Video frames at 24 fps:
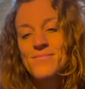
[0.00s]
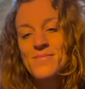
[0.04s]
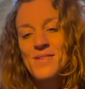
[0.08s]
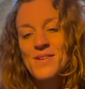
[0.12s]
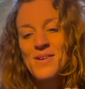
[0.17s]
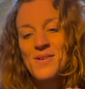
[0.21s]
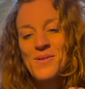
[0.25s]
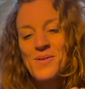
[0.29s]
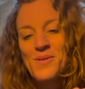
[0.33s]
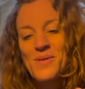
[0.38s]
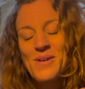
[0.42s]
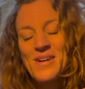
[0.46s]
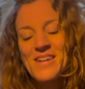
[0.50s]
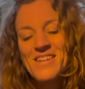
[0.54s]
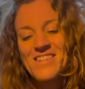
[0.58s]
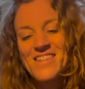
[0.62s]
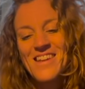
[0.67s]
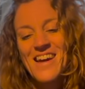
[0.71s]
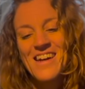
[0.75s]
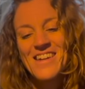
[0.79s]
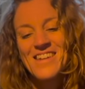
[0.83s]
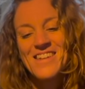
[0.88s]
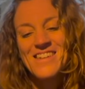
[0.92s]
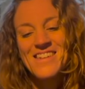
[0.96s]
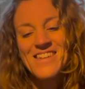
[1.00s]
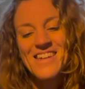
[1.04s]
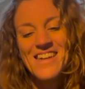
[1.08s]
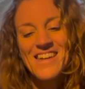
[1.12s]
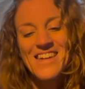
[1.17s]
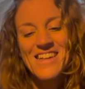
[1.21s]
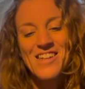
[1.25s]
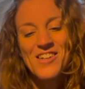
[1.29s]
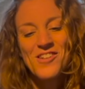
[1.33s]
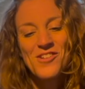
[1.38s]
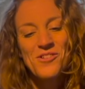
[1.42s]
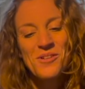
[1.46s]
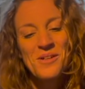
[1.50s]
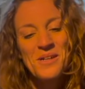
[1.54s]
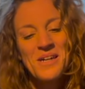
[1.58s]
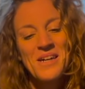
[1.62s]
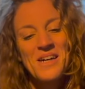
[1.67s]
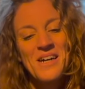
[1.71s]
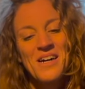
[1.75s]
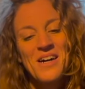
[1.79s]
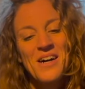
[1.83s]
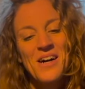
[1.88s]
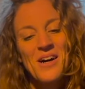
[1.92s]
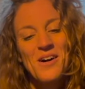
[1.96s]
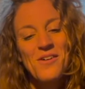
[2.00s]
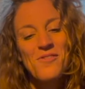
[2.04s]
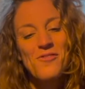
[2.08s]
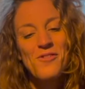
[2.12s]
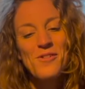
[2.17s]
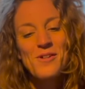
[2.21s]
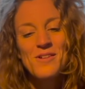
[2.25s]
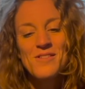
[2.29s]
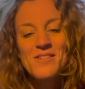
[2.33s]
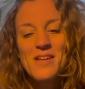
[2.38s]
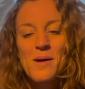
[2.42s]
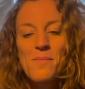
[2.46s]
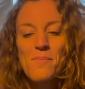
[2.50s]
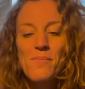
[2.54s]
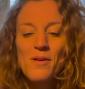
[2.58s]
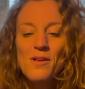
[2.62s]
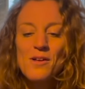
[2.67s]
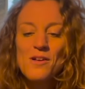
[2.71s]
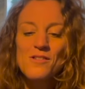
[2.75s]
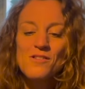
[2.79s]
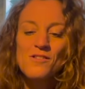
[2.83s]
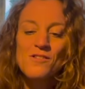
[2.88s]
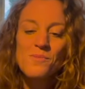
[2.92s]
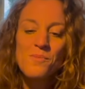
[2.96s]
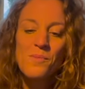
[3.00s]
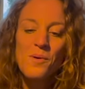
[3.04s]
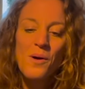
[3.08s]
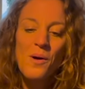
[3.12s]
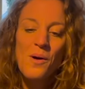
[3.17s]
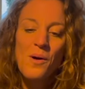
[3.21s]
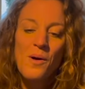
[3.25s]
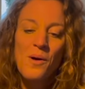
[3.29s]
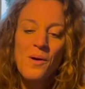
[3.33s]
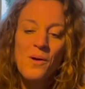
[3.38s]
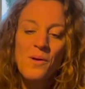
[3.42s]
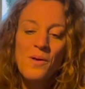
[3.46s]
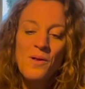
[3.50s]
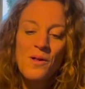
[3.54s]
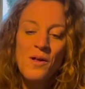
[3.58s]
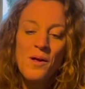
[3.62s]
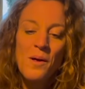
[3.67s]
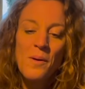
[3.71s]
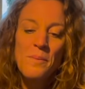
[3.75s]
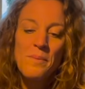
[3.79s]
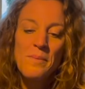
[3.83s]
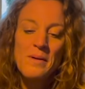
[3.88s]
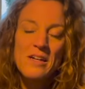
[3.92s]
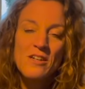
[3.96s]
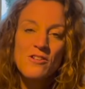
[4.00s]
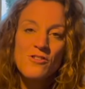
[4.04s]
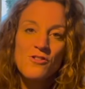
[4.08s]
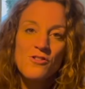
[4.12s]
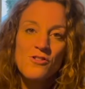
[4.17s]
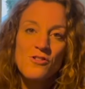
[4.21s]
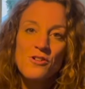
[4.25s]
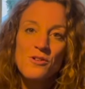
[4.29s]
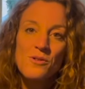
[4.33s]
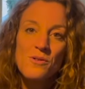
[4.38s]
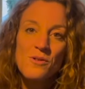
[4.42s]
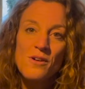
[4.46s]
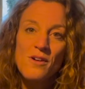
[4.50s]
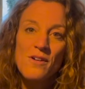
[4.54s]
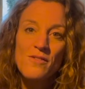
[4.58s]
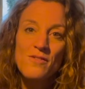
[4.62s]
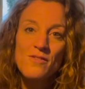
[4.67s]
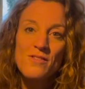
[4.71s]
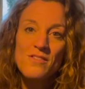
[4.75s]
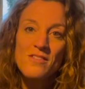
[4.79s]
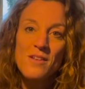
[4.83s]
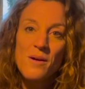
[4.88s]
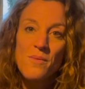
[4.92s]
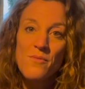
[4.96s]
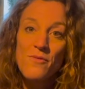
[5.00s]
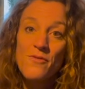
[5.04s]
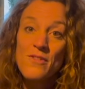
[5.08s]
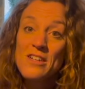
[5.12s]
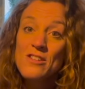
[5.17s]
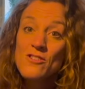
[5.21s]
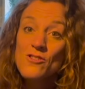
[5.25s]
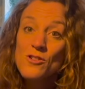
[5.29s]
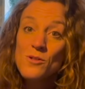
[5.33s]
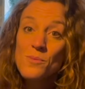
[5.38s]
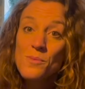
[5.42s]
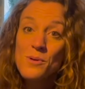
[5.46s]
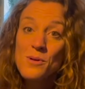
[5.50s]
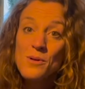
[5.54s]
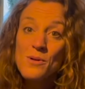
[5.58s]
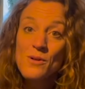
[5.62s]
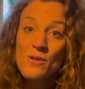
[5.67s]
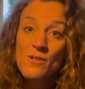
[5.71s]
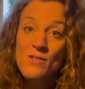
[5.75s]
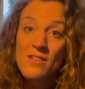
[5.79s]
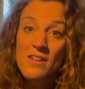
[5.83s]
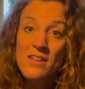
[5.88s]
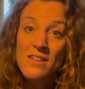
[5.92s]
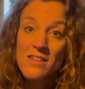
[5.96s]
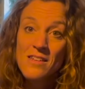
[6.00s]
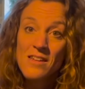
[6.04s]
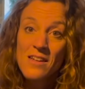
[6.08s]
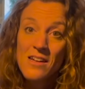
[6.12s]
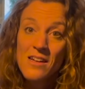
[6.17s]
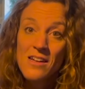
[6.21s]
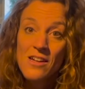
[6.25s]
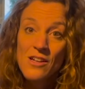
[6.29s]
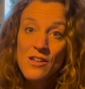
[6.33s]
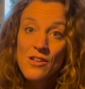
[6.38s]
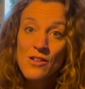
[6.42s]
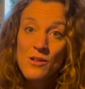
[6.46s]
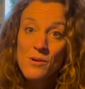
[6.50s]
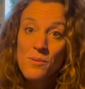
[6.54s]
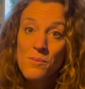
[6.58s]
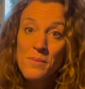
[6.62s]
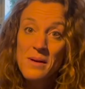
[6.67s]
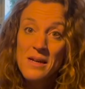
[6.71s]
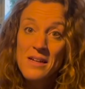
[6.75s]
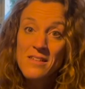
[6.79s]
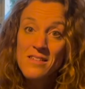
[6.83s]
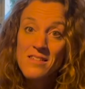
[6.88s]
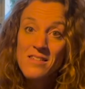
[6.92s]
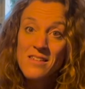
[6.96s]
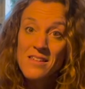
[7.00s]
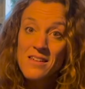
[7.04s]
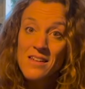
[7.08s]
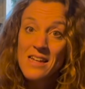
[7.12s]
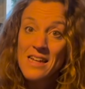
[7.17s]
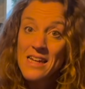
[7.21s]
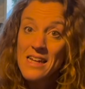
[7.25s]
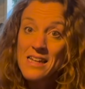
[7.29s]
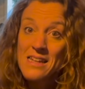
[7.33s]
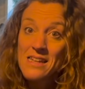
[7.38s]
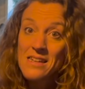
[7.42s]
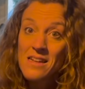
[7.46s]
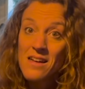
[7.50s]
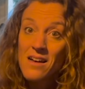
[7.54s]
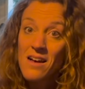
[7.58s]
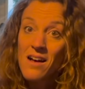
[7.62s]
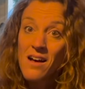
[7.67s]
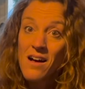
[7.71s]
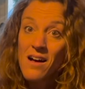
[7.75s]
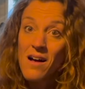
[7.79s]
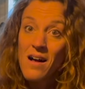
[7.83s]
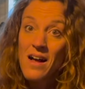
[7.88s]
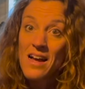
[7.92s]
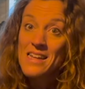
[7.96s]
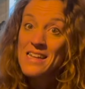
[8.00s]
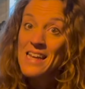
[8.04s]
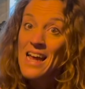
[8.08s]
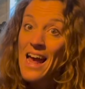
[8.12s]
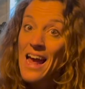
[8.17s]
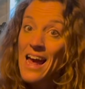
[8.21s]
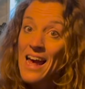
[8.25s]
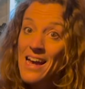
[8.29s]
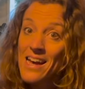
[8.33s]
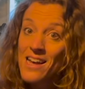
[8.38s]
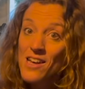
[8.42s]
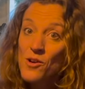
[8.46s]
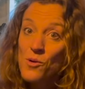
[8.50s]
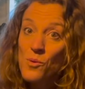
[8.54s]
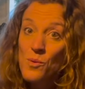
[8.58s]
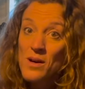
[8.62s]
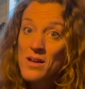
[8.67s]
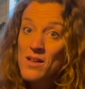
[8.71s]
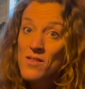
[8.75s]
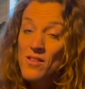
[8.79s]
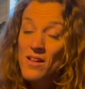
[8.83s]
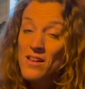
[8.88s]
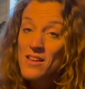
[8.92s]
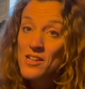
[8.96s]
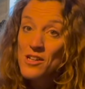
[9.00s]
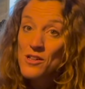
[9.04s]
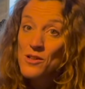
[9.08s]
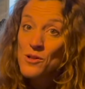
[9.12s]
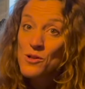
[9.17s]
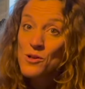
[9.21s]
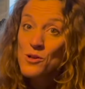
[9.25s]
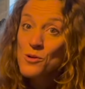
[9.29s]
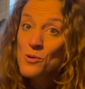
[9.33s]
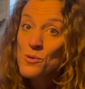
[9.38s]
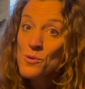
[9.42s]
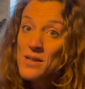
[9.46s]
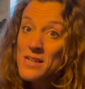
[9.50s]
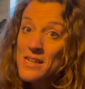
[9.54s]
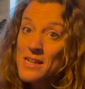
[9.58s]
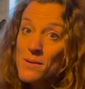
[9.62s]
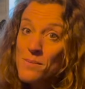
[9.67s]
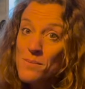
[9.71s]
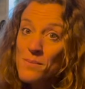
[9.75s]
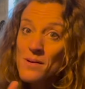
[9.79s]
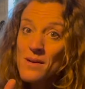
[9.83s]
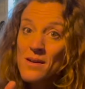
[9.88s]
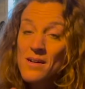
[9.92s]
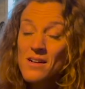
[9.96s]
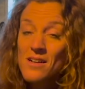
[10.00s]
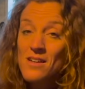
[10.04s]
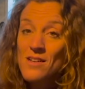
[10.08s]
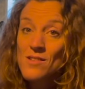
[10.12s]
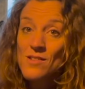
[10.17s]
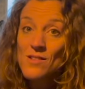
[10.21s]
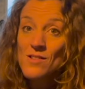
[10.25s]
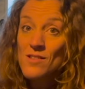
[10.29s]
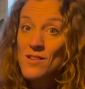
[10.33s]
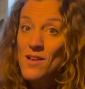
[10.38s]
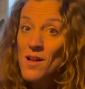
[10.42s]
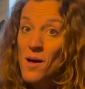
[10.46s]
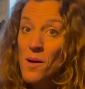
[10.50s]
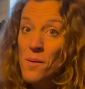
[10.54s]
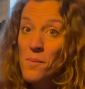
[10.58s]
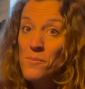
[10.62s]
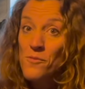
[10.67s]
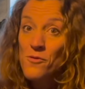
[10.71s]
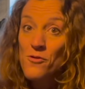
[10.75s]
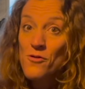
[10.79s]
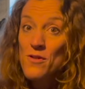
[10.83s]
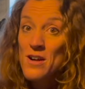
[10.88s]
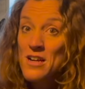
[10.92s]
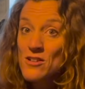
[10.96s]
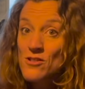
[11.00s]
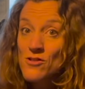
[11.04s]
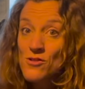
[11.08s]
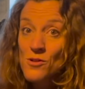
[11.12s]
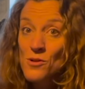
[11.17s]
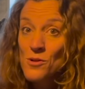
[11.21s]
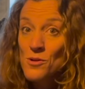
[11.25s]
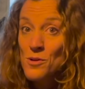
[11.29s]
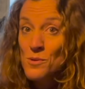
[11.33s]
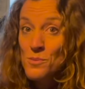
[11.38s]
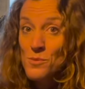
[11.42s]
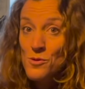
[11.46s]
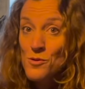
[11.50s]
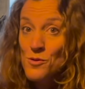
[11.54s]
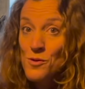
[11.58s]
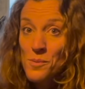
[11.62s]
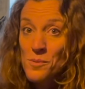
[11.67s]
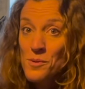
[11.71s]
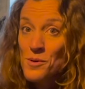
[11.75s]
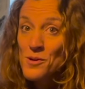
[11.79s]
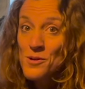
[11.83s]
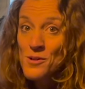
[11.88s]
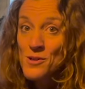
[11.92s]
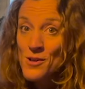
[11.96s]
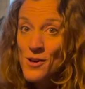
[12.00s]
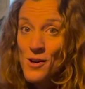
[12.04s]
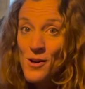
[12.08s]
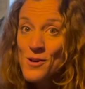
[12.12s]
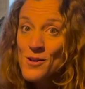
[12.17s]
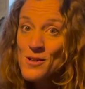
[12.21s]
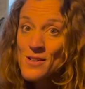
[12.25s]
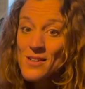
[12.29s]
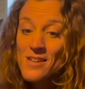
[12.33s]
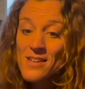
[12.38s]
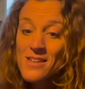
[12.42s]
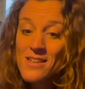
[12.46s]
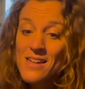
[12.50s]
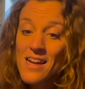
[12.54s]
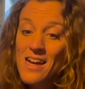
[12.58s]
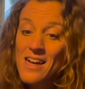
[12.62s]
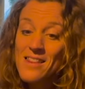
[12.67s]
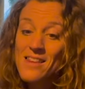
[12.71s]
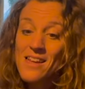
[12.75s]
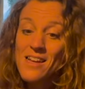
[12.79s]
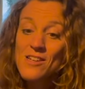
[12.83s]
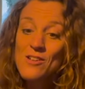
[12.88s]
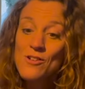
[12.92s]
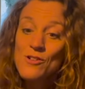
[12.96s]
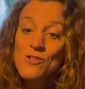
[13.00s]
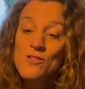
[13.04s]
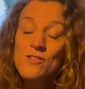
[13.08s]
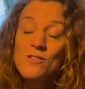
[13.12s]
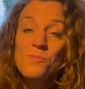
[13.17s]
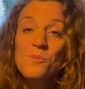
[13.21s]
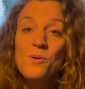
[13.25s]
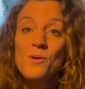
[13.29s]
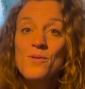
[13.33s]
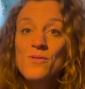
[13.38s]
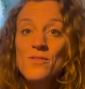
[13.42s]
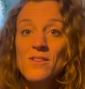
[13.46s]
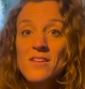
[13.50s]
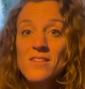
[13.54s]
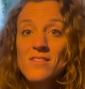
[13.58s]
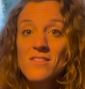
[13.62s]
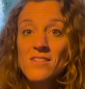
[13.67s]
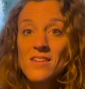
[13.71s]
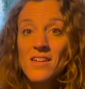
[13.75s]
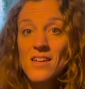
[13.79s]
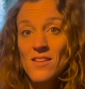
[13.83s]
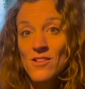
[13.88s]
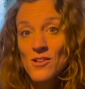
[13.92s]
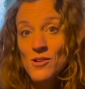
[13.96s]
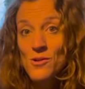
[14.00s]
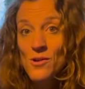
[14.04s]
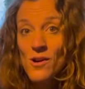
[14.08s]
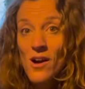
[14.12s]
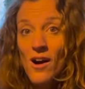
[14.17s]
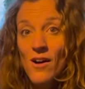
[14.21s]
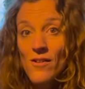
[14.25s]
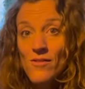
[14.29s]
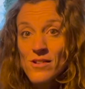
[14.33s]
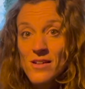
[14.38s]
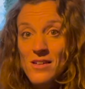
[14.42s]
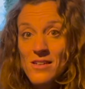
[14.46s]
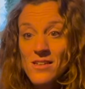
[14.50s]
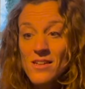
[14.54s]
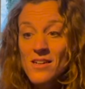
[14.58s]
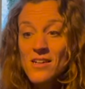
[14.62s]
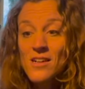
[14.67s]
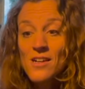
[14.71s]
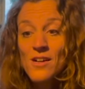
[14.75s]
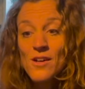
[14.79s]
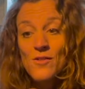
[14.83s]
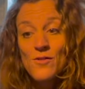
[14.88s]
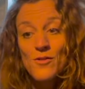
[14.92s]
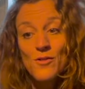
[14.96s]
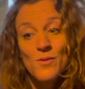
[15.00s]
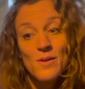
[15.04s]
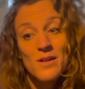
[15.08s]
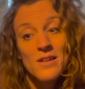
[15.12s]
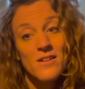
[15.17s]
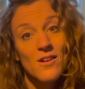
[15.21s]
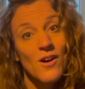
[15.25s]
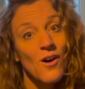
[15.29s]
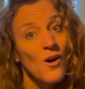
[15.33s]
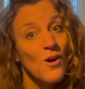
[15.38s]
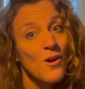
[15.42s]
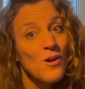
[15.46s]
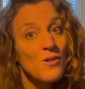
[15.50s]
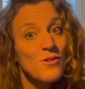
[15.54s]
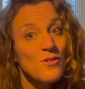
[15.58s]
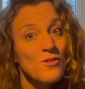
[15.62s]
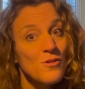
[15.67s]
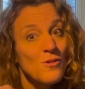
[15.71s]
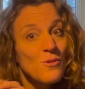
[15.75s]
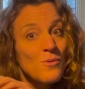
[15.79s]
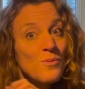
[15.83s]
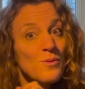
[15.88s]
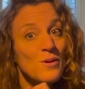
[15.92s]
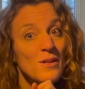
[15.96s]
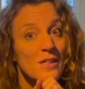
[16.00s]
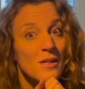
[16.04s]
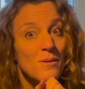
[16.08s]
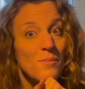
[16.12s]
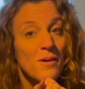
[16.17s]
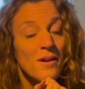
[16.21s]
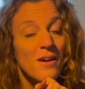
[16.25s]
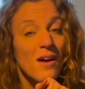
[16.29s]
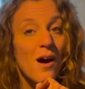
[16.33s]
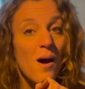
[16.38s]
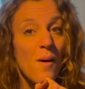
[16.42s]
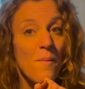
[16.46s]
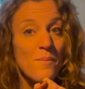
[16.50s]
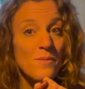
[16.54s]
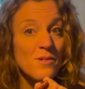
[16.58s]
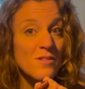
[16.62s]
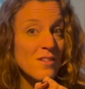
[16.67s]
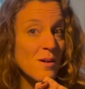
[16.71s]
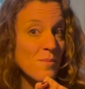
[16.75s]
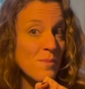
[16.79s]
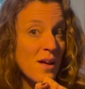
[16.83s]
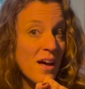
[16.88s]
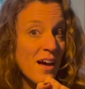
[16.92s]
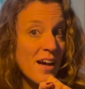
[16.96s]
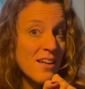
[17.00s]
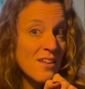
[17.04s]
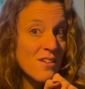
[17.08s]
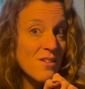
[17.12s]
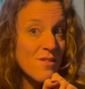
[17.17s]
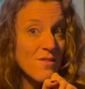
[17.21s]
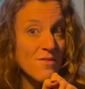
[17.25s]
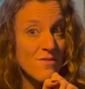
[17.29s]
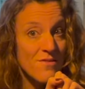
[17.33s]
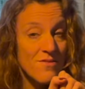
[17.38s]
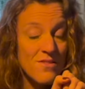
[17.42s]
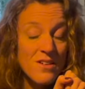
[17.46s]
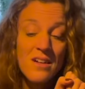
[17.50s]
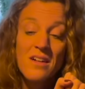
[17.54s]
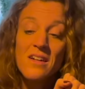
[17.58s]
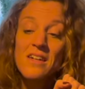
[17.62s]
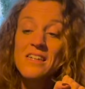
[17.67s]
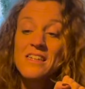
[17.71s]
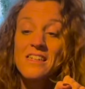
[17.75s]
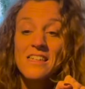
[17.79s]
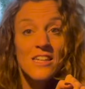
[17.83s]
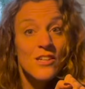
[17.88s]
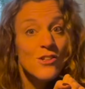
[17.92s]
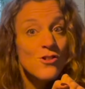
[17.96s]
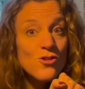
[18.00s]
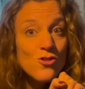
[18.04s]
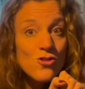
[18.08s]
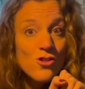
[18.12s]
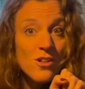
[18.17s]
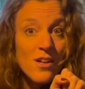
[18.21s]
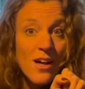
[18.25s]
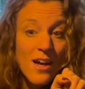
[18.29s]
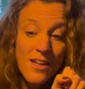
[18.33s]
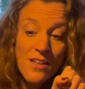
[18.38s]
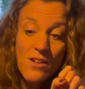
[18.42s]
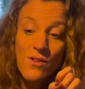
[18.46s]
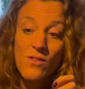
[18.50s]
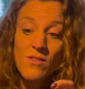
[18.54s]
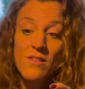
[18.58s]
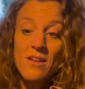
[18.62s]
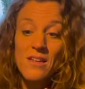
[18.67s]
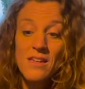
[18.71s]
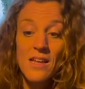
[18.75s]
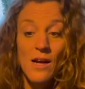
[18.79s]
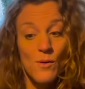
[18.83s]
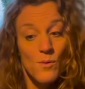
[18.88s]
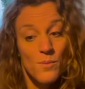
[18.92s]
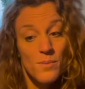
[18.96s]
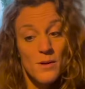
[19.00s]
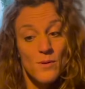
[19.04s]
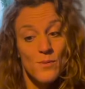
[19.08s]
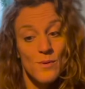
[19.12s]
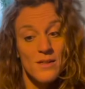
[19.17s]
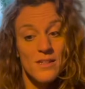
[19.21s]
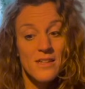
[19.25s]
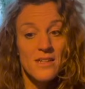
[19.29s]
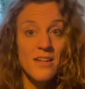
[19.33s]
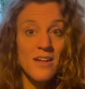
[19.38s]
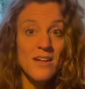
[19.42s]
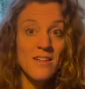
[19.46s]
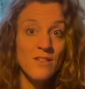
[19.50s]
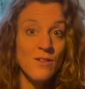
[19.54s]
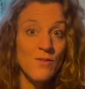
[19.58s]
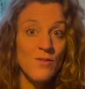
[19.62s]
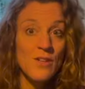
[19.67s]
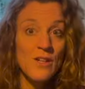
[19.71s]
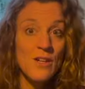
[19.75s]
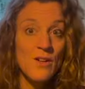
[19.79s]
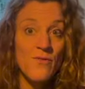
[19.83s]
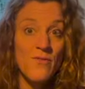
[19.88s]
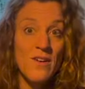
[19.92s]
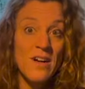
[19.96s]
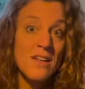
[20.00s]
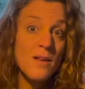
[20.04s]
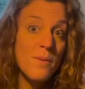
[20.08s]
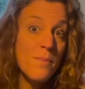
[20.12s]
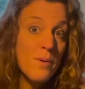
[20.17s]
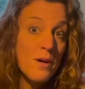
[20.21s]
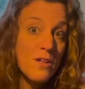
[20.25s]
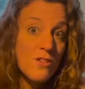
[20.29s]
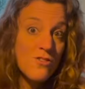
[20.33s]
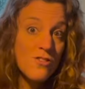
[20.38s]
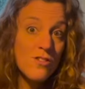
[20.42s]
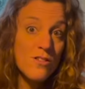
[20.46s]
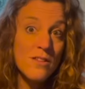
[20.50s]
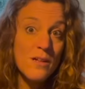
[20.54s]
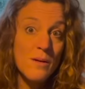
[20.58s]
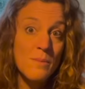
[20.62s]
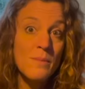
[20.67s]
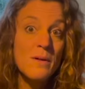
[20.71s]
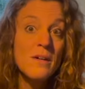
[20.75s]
what is that in English? For example, a small mixture of some vegetables, and you mix in an egg with a little cream, some fresh herbs from your garden, and then you just put this in your oven for it all to really become some kind of quiche kind of thing. That would be really nice if you could find a bunch of them